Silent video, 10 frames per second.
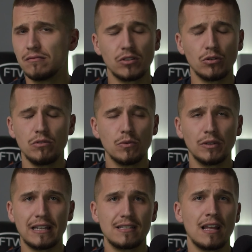so you will
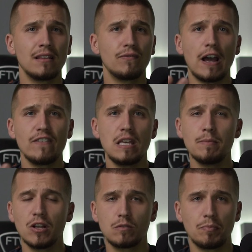not send five
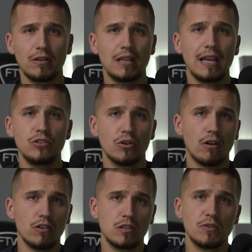emails per day to your
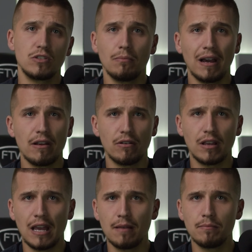customers to buy your game,